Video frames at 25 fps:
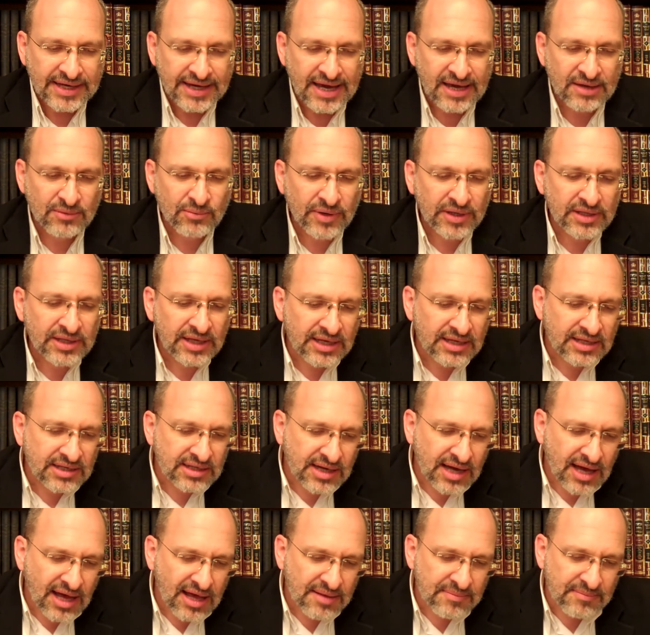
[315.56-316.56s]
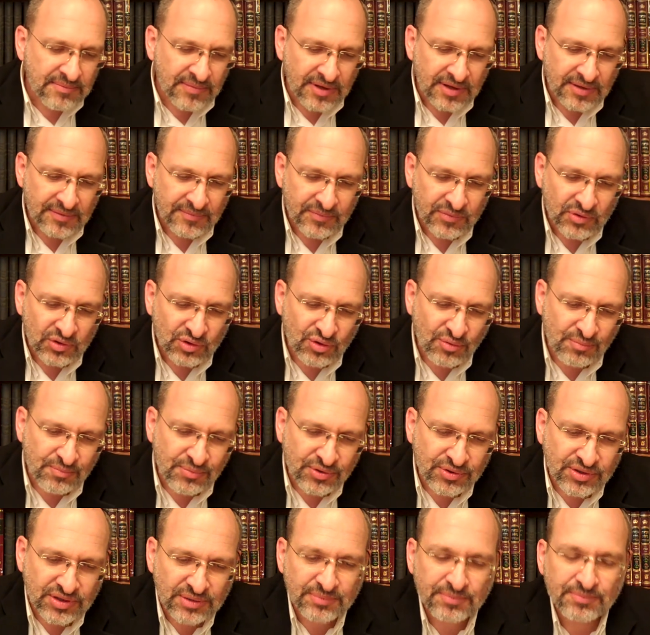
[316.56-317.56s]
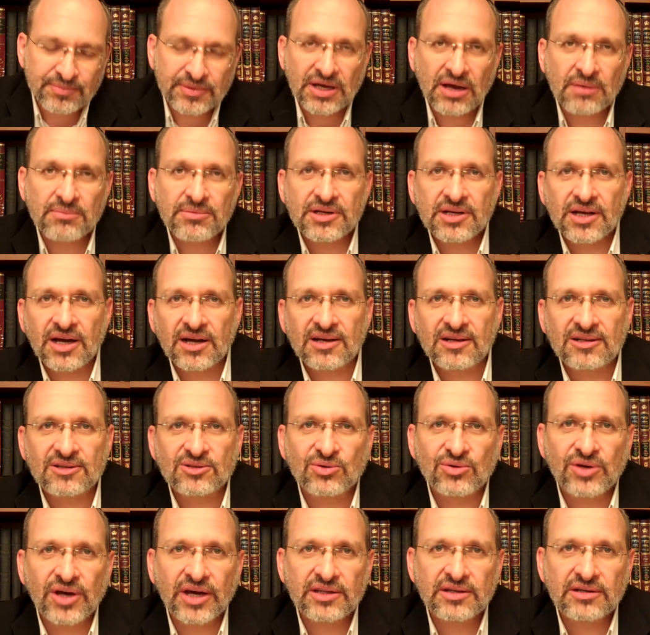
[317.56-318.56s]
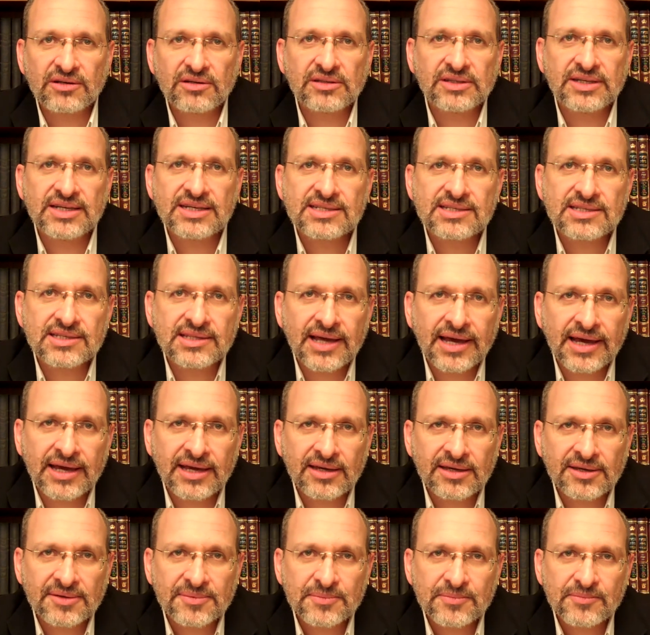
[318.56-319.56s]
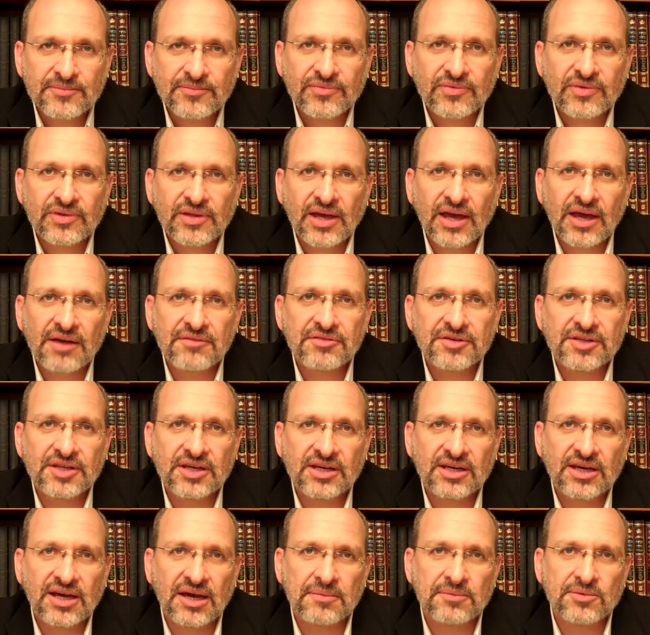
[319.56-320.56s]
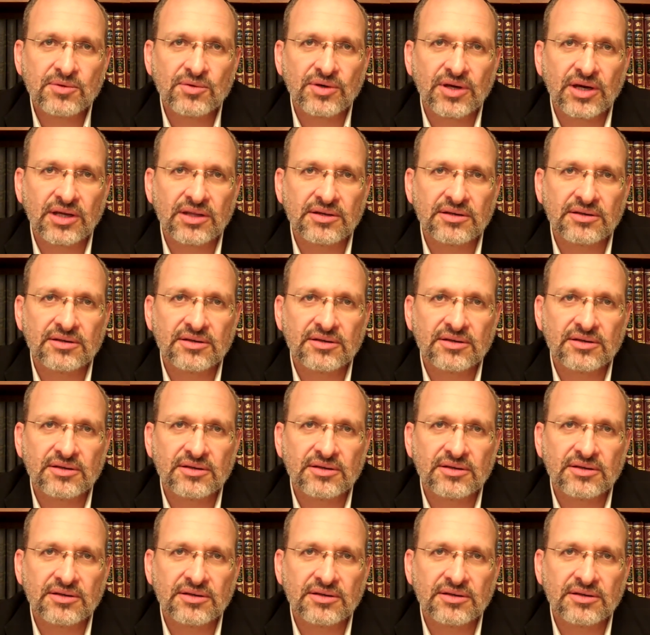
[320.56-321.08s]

And when they come to put the tabernacle together, this day, everything came together.